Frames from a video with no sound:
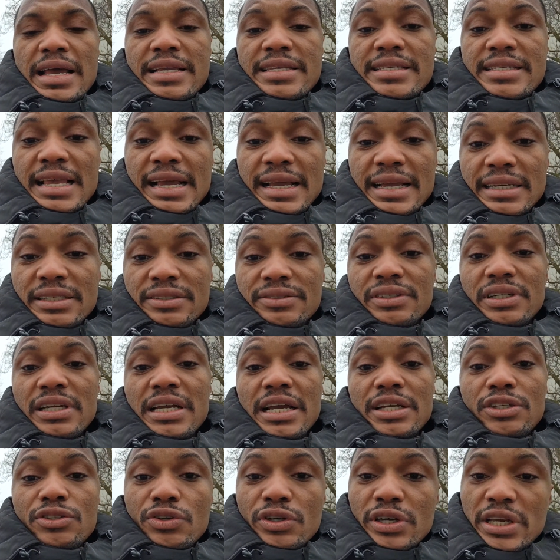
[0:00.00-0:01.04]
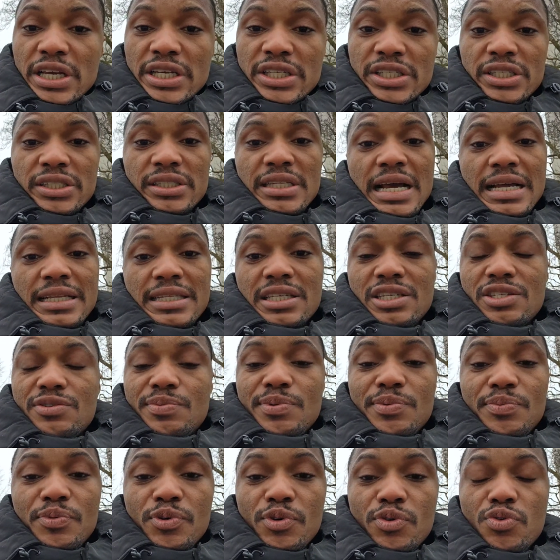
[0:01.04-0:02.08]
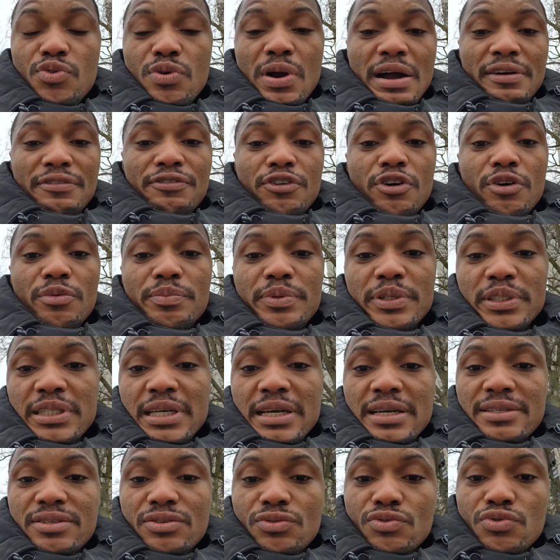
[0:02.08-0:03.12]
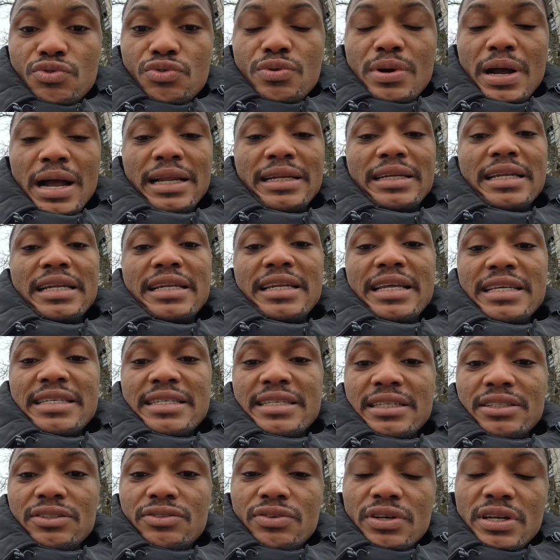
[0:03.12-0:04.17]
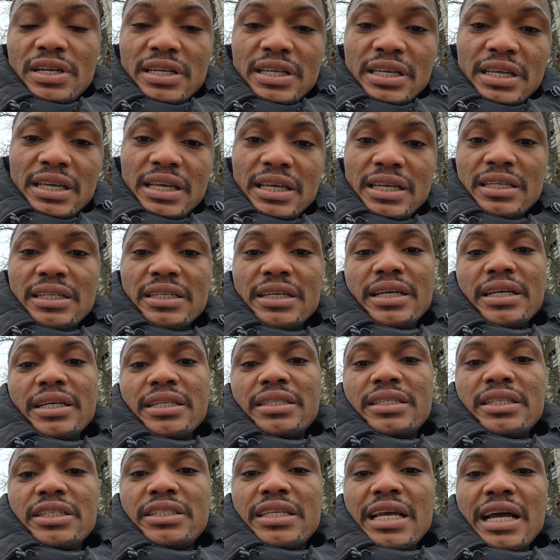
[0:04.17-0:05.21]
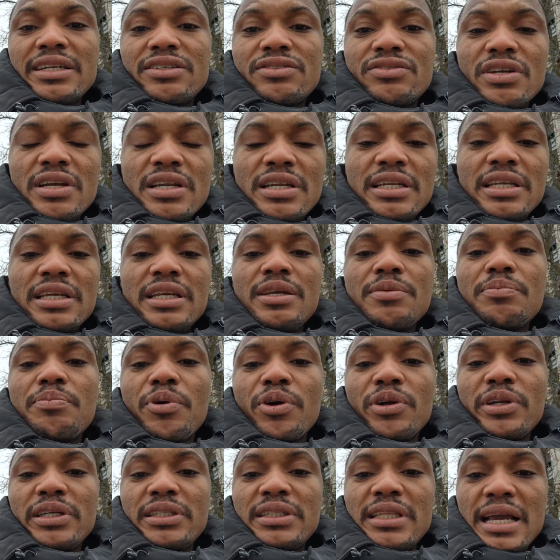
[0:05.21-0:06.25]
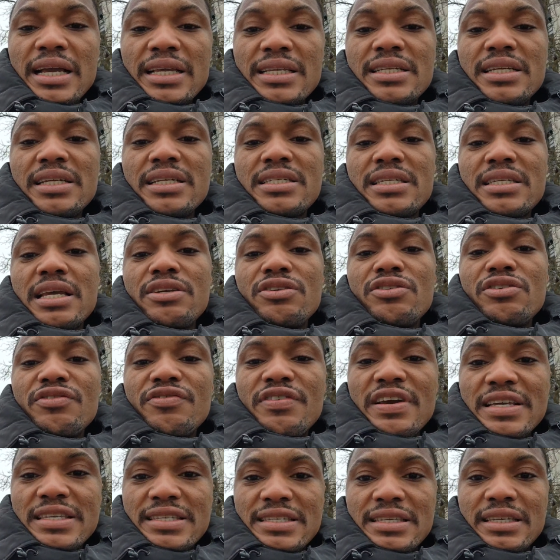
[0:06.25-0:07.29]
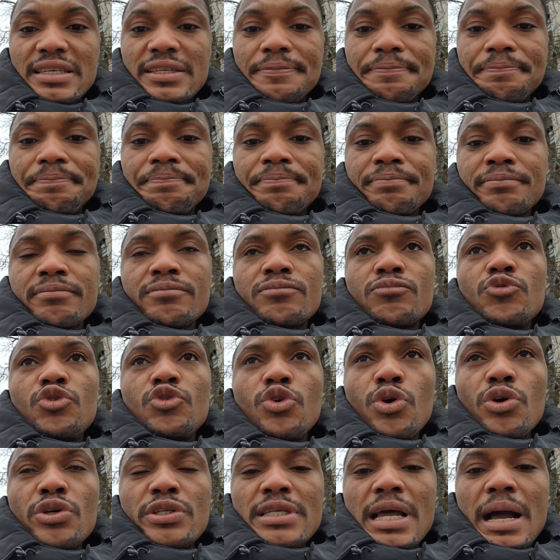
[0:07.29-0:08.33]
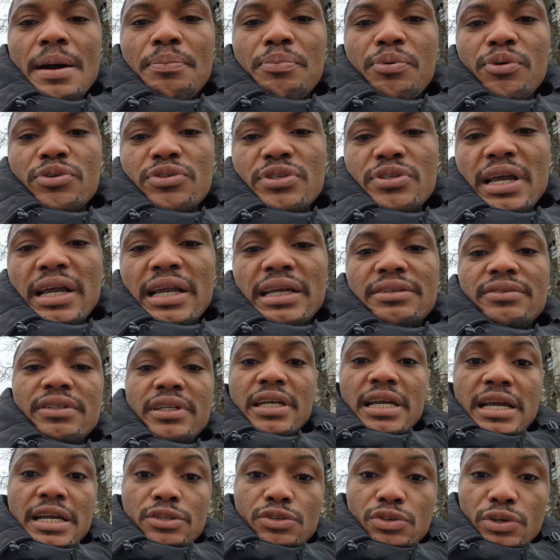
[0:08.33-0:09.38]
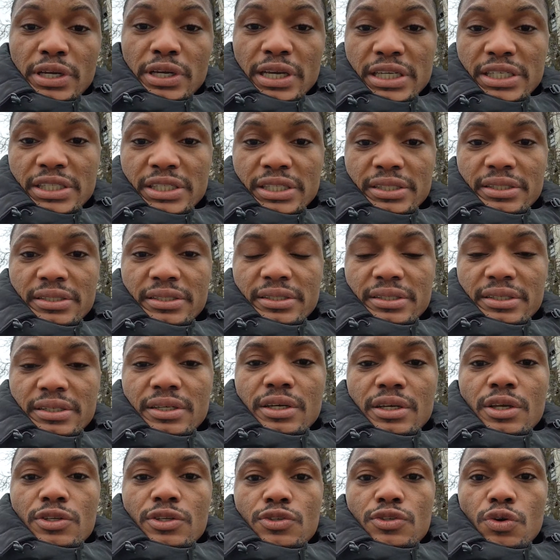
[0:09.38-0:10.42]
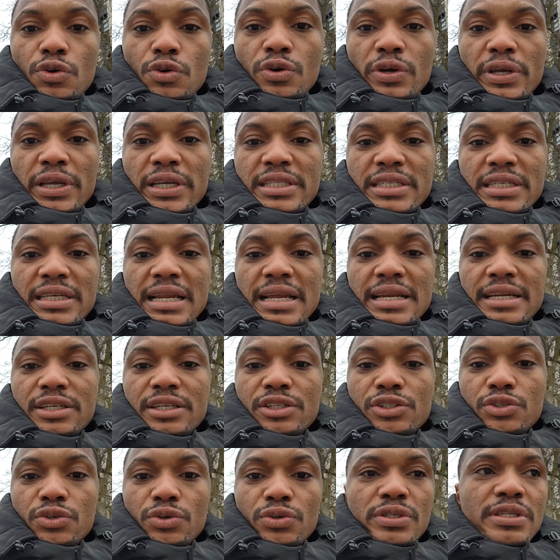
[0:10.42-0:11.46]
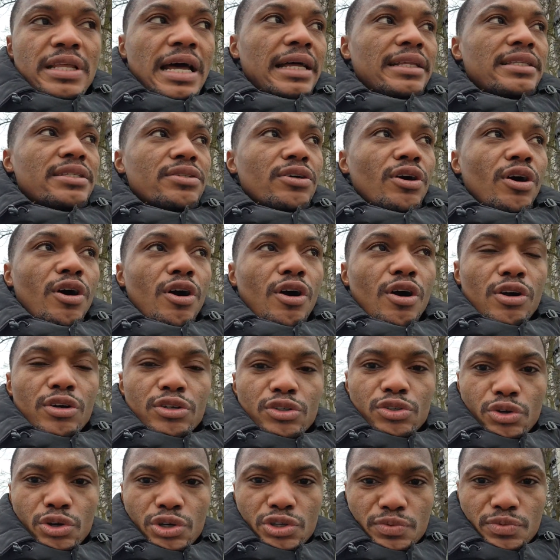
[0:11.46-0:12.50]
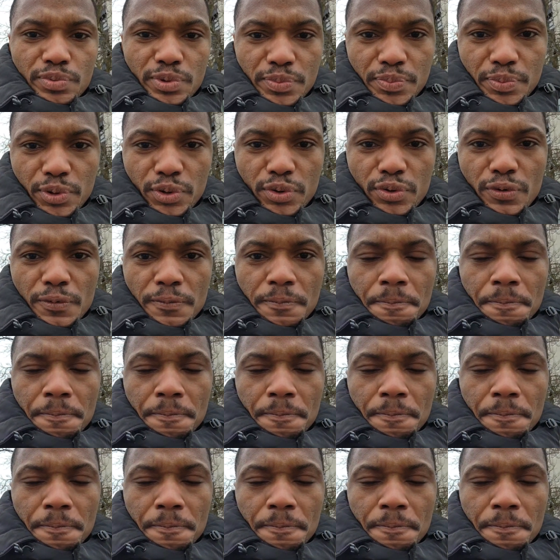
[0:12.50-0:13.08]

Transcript: secondary education, that is people who have completed school at the nursing training, teacher training, polytechnics, and university, those are post-secondary education. So it clearly shows that all those people